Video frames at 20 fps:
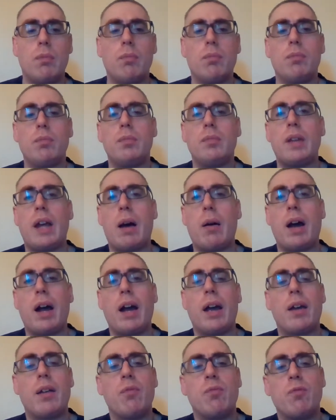Now I
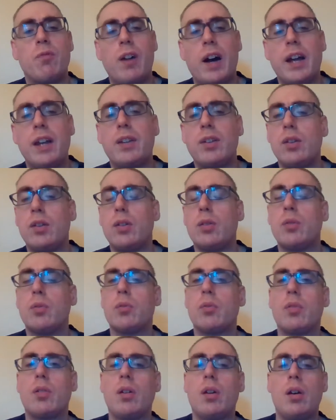invite you
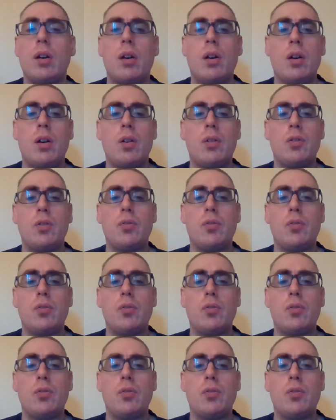to